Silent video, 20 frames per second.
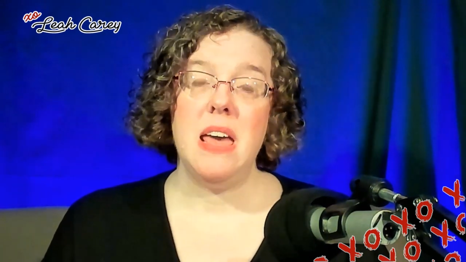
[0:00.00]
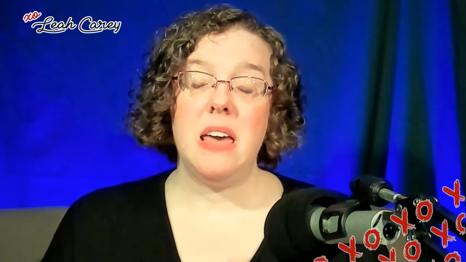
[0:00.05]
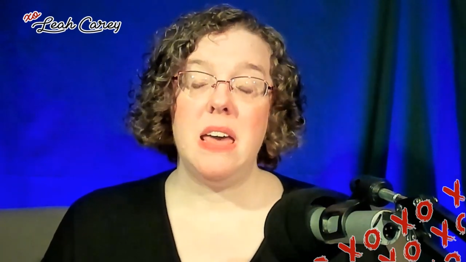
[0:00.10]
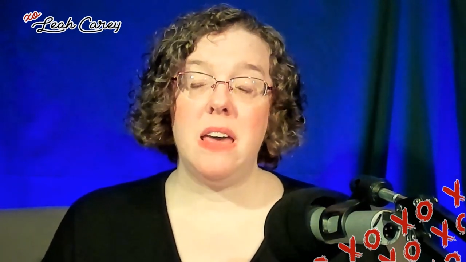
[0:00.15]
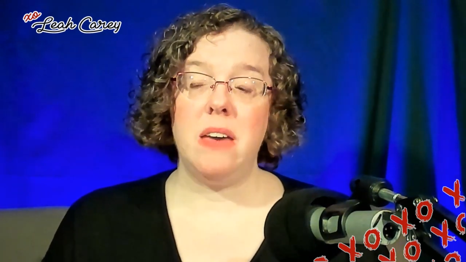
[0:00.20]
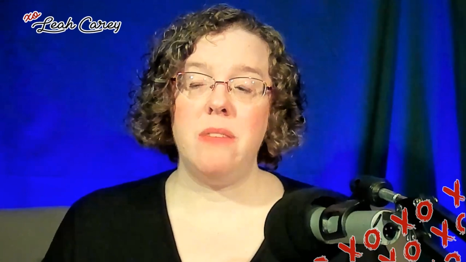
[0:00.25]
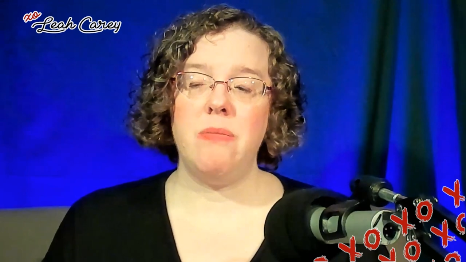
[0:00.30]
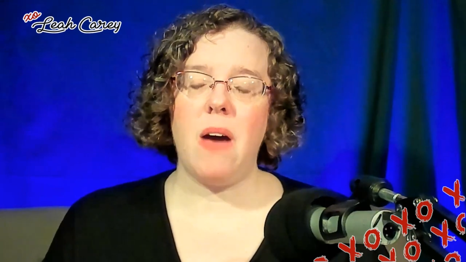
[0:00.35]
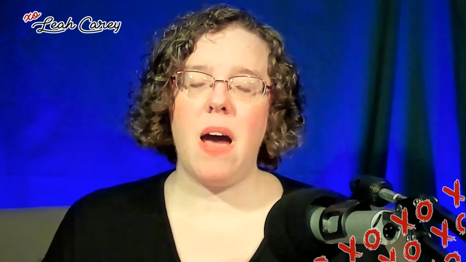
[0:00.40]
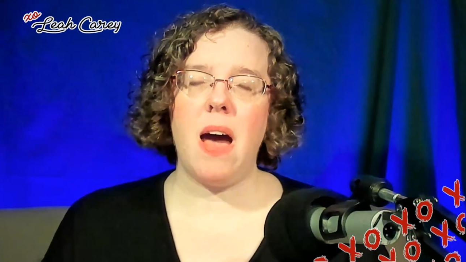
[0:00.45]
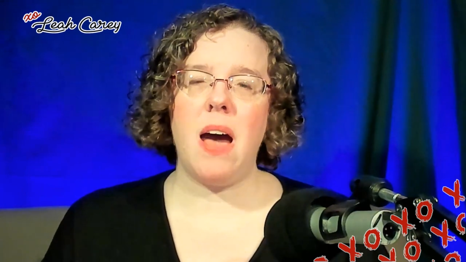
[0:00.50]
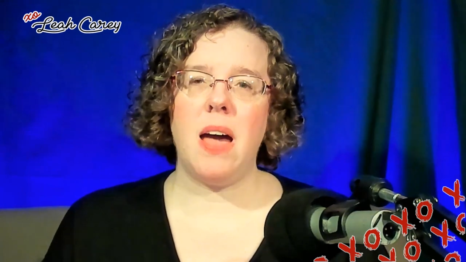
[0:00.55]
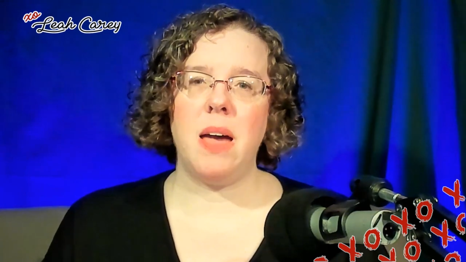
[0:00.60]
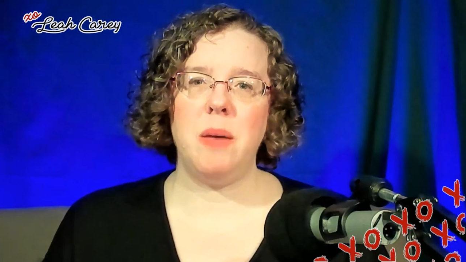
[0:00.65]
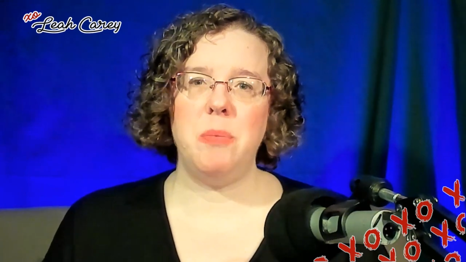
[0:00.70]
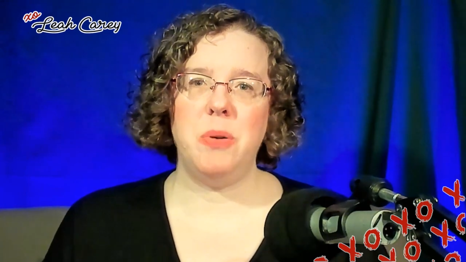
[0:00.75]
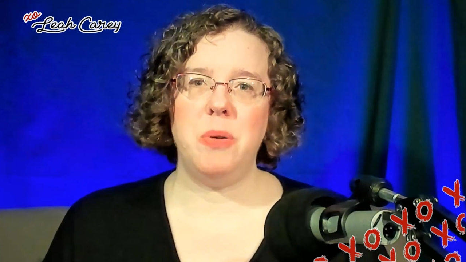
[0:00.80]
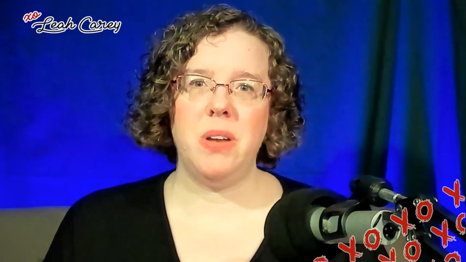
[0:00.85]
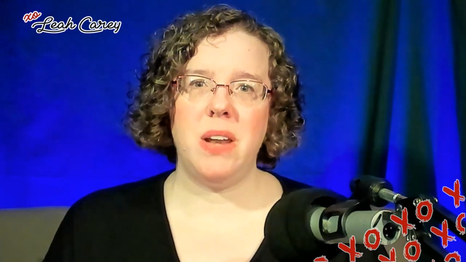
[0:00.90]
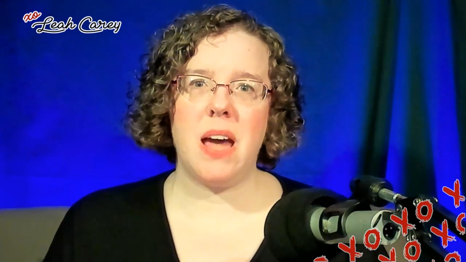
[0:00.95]
If
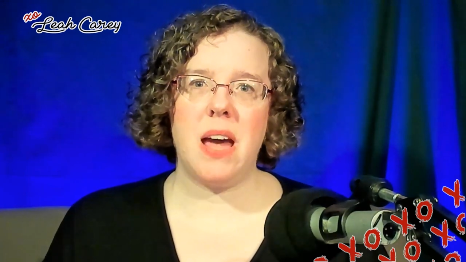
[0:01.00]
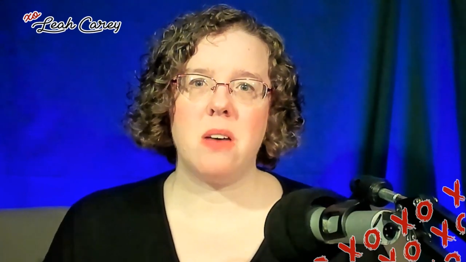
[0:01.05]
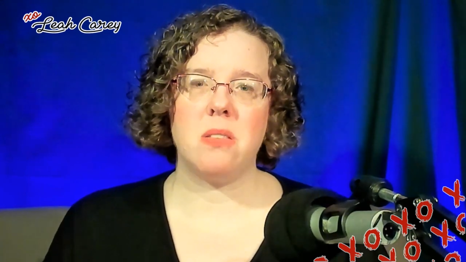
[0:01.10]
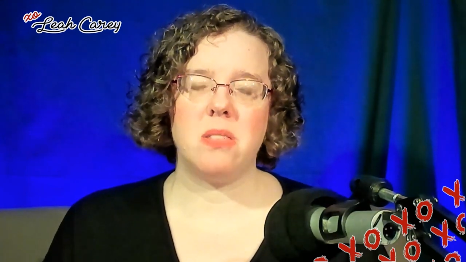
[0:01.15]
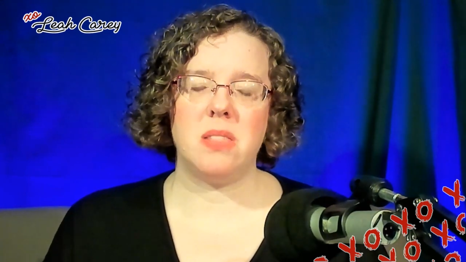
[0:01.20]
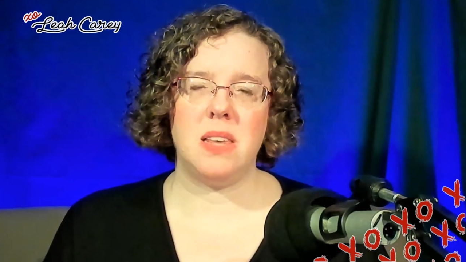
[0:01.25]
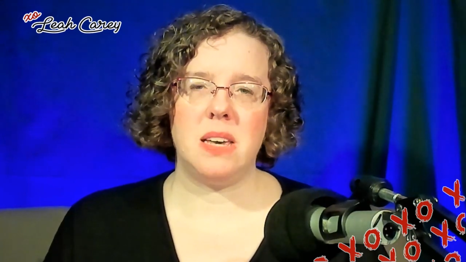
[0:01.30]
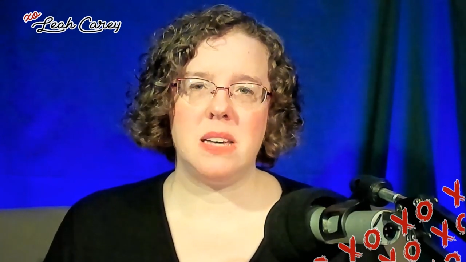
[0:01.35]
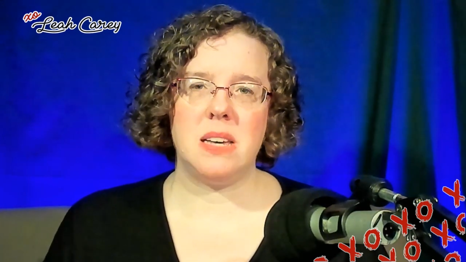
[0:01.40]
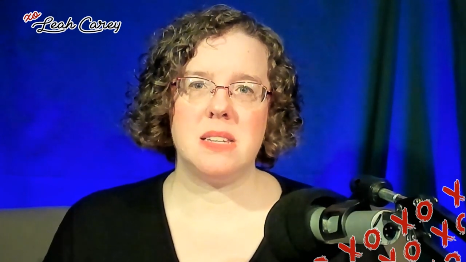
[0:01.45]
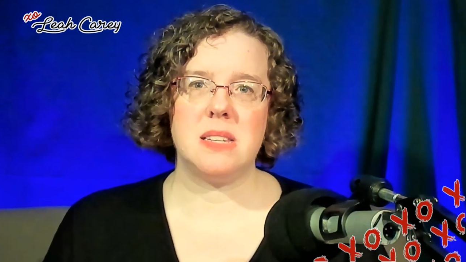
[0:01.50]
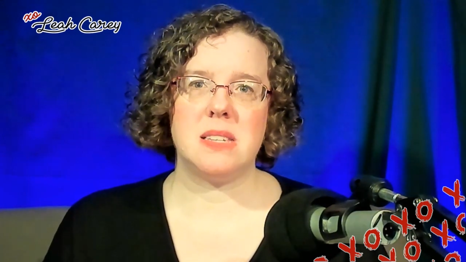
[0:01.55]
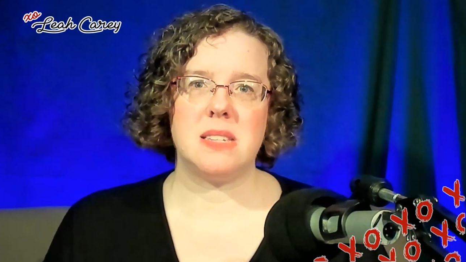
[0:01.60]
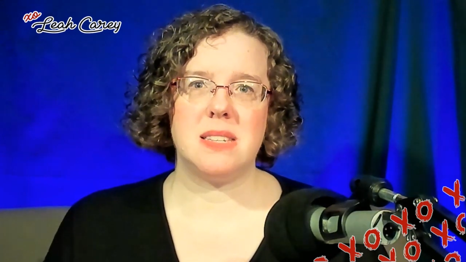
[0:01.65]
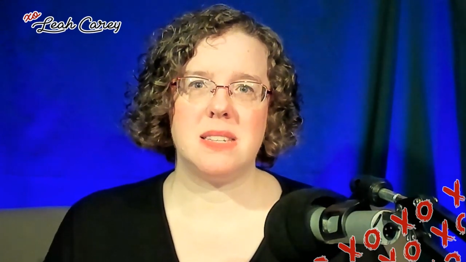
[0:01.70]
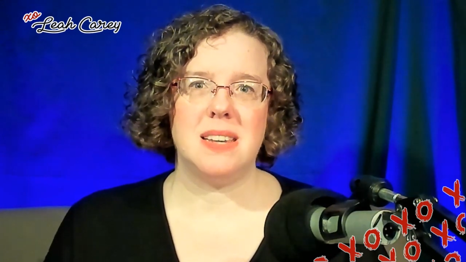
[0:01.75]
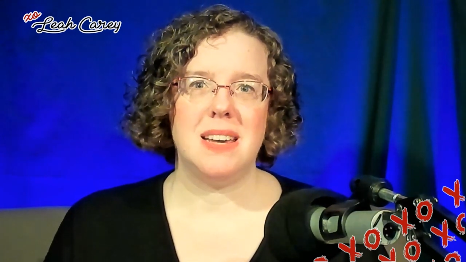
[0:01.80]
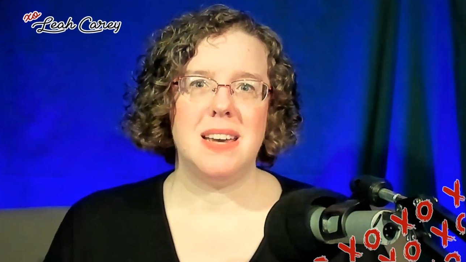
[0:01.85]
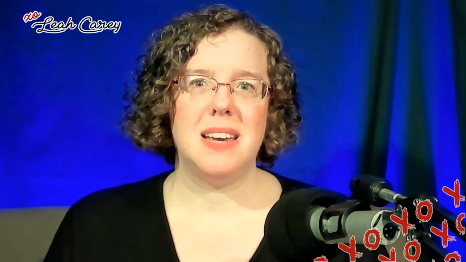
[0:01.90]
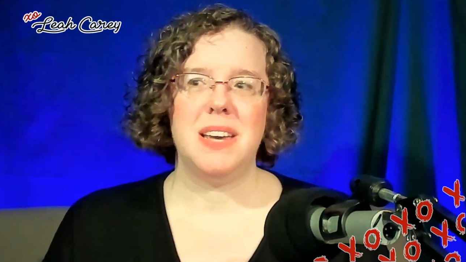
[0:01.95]
I put out
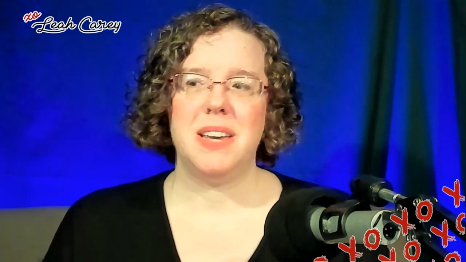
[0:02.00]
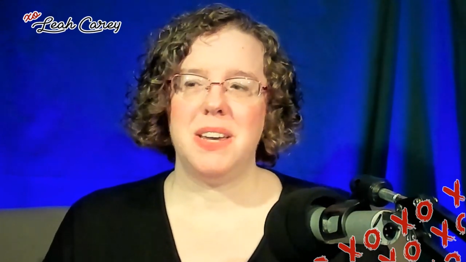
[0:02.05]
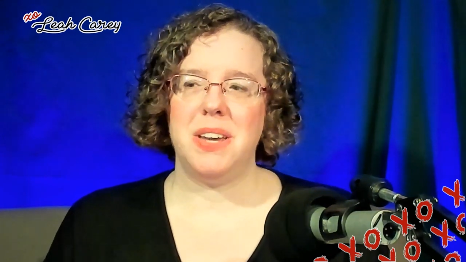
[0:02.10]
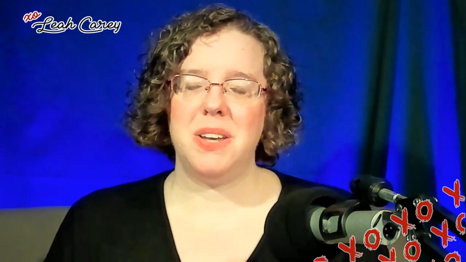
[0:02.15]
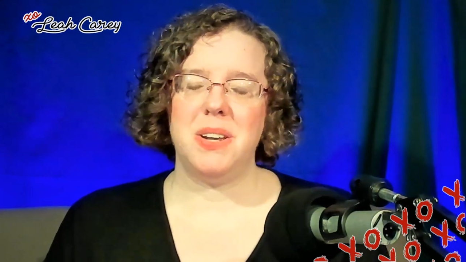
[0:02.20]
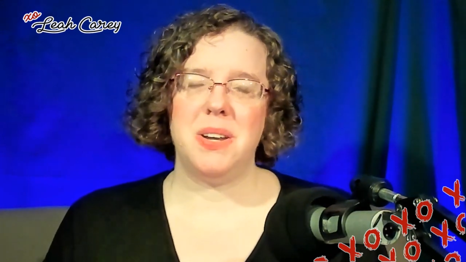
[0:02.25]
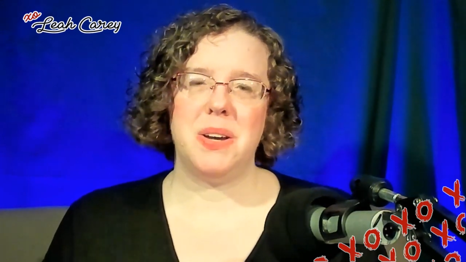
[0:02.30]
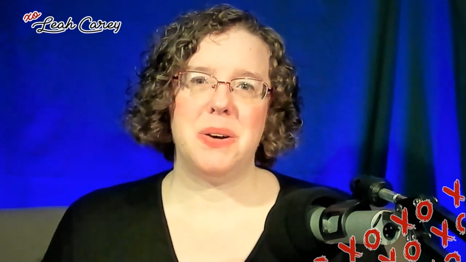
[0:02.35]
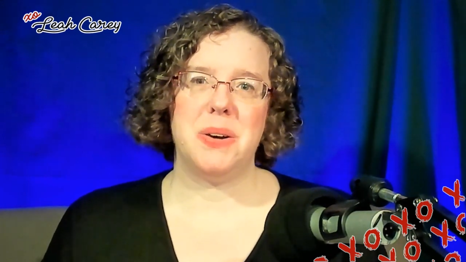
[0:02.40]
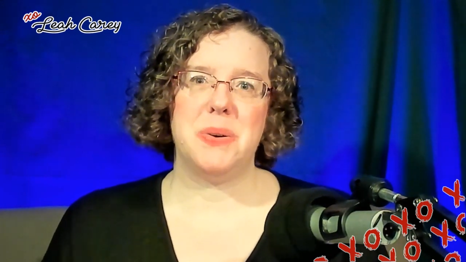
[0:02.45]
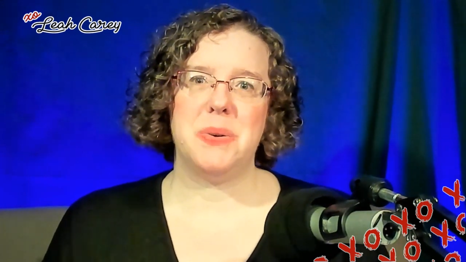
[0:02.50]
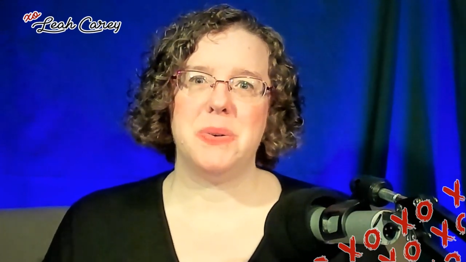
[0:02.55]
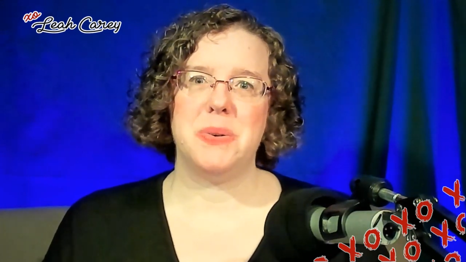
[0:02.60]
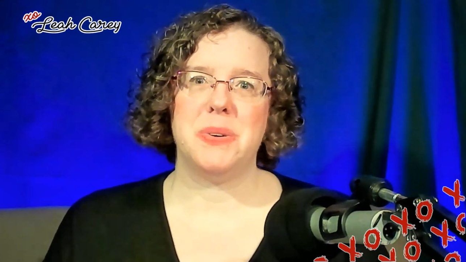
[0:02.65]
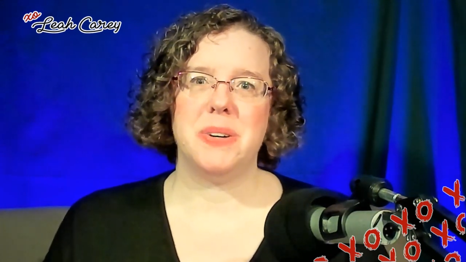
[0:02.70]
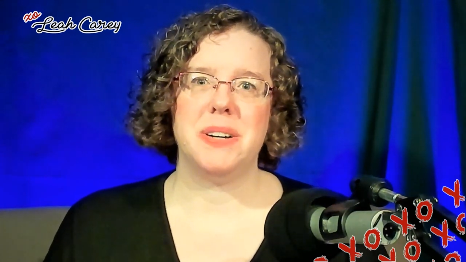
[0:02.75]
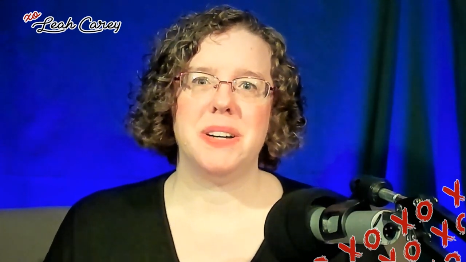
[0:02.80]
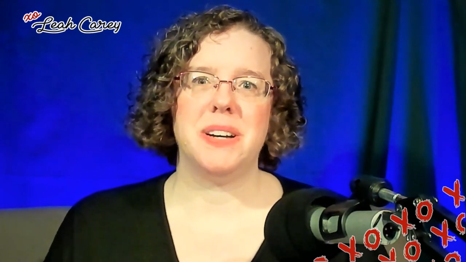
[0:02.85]
this, you know,